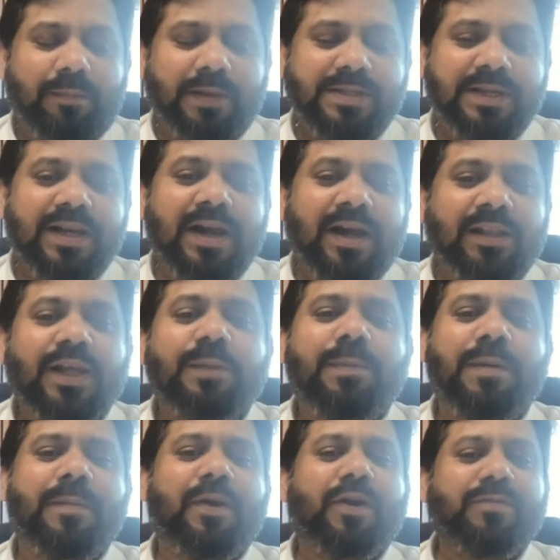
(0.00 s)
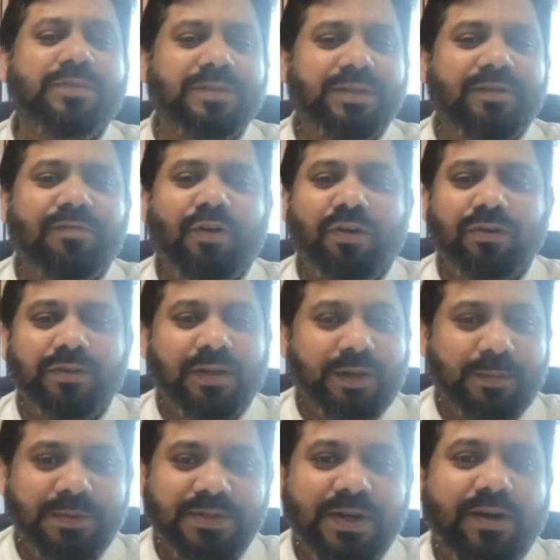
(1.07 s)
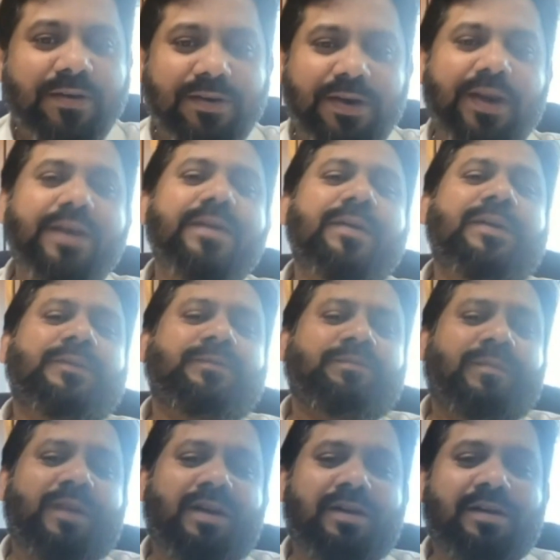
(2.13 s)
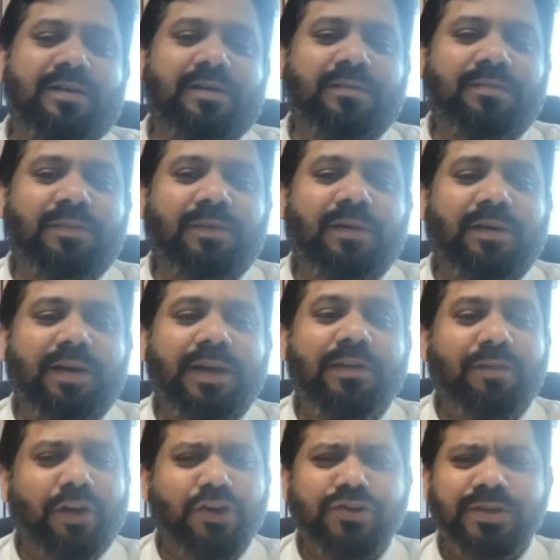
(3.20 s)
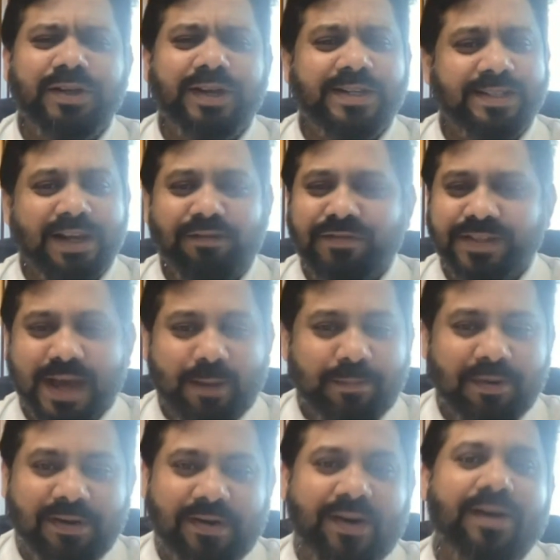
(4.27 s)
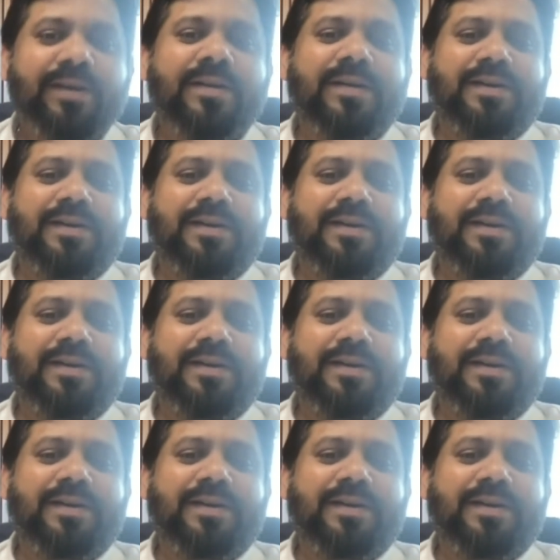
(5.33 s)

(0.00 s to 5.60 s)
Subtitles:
Basically, other payment options have gone to 30%, right? Evolution itself has happened, right?